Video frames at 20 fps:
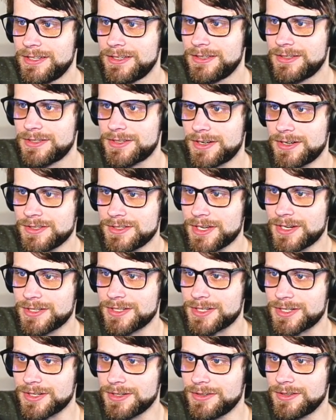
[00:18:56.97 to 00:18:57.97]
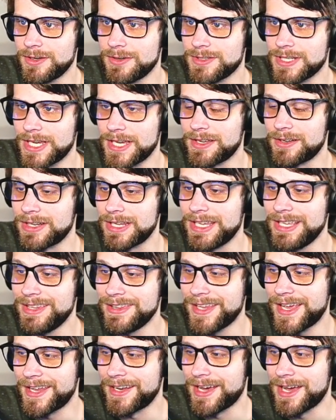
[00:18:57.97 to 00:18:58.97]
Charizard should go down. Hitting
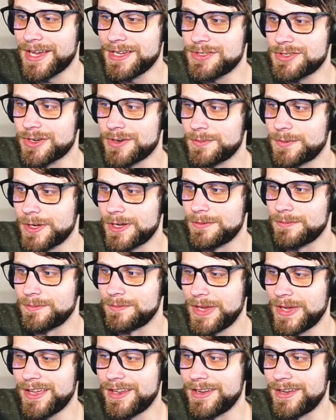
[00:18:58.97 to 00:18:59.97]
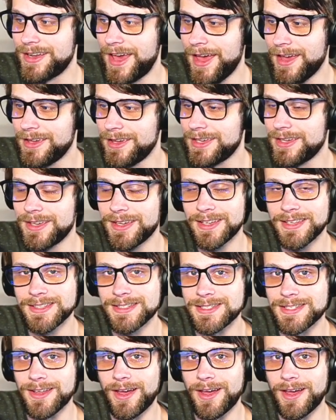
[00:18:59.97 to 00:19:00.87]
that Hydro Pump. Man, Nagy is